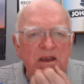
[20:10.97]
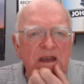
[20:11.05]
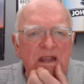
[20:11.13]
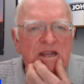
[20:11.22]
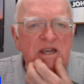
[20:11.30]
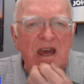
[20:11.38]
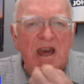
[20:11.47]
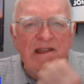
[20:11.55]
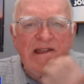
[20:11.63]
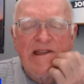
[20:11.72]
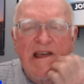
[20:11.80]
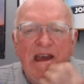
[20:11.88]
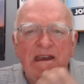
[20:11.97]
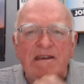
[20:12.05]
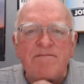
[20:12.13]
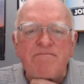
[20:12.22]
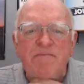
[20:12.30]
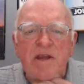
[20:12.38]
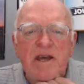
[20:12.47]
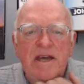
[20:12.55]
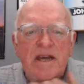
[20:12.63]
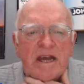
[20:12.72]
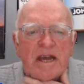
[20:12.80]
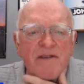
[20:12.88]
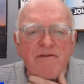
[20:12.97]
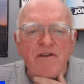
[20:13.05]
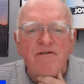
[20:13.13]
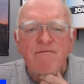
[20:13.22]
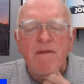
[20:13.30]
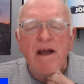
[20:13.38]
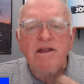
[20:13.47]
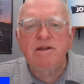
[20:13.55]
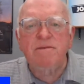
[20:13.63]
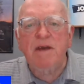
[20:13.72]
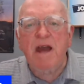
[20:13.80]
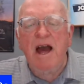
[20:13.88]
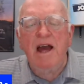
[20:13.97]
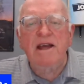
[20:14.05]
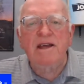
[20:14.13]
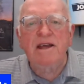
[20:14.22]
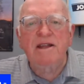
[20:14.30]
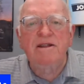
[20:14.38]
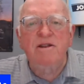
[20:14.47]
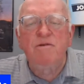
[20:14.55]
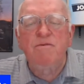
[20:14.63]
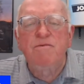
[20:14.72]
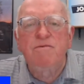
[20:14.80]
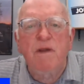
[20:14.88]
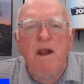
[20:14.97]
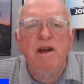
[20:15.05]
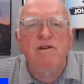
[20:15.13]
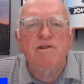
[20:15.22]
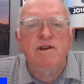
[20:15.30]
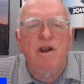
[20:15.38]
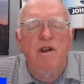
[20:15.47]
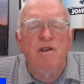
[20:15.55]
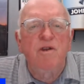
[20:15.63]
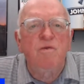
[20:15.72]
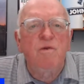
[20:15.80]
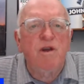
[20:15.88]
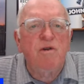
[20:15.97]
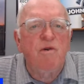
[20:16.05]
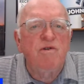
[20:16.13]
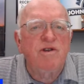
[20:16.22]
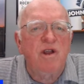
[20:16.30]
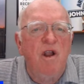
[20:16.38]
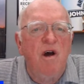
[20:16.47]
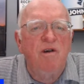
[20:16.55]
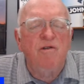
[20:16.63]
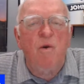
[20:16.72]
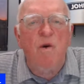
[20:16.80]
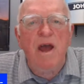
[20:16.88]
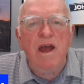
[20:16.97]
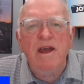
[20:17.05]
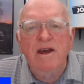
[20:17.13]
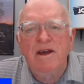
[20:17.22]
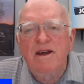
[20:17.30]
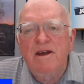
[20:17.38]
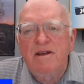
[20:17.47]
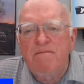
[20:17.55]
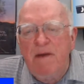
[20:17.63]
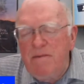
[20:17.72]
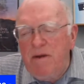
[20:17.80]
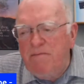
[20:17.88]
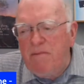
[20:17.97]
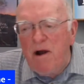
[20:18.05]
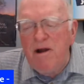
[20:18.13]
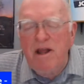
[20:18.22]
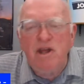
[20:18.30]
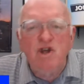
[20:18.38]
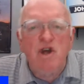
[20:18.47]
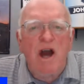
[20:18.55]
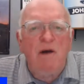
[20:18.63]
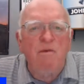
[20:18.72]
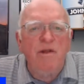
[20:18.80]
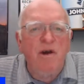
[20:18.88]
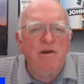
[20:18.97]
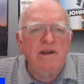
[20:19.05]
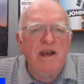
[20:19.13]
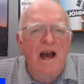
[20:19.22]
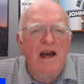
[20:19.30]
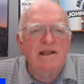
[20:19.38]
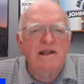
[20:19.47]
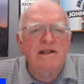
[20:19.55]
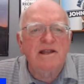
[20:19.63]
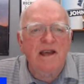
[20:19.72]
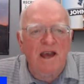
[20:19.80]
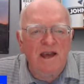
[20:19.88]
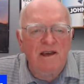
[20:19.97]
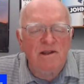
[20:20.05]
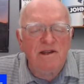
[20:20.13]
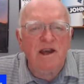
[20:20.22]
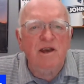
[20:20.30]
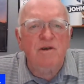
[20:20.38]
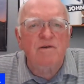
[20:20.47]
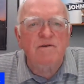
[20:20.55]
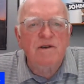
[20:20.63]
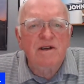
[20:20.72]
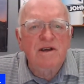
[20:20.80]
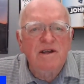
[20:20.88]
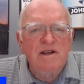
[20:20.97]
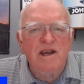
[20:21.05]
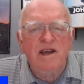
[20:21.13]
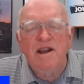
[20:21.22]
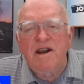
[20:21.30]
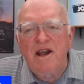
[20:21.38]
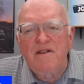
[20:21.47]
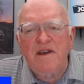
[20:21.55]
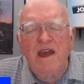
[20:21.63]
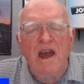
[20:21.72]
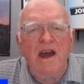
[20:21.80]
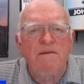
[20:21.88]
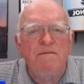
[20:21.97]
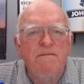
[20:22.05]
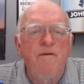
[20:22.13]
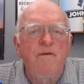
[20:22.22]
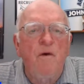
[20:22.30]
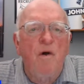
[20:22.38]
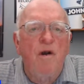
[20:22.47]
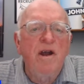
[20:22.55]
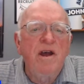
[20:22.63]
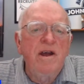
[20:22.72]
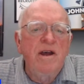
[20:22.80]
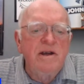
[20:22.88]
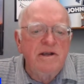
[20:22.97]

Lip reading: get a chance, thank them. And if you've met some new players, all new recruits along the way, maybe parting shot with those guys and say, see you in another camp, for